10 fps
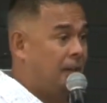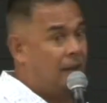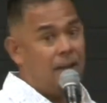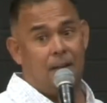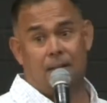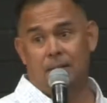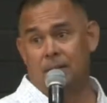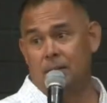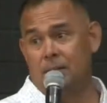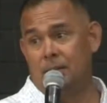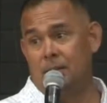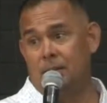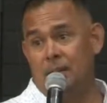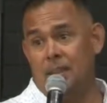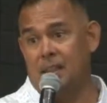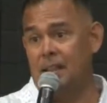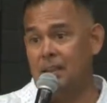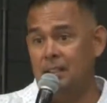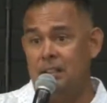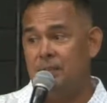Uh, and the guy
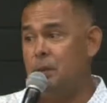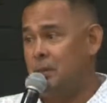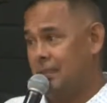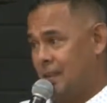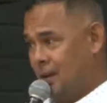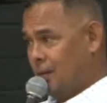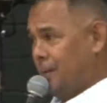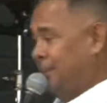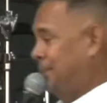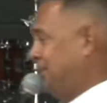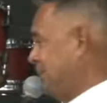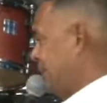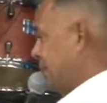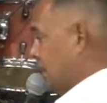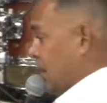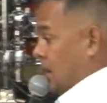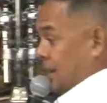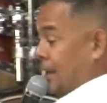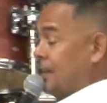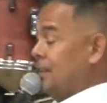you're living with now,
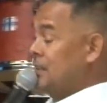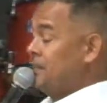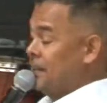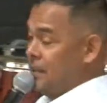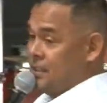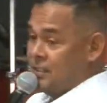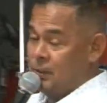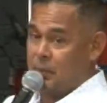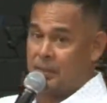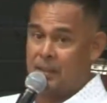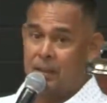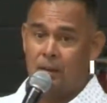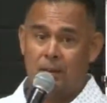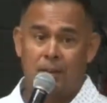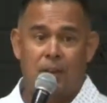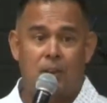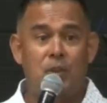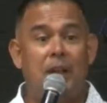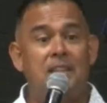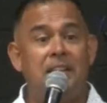the guy you're living in sin with now,
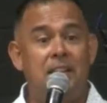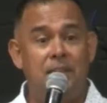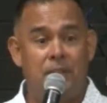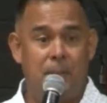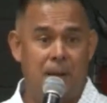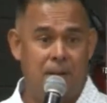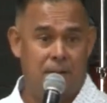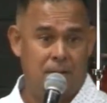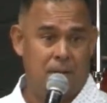you guys ain't even married.